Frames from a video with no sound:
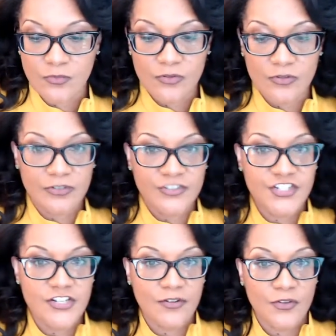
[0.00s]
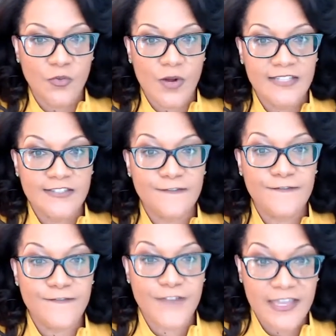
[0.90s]
or she otherwise
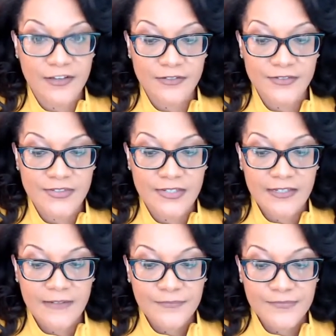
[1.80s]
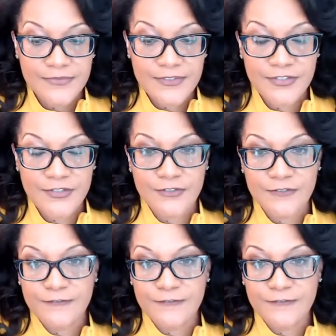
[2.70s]
fails to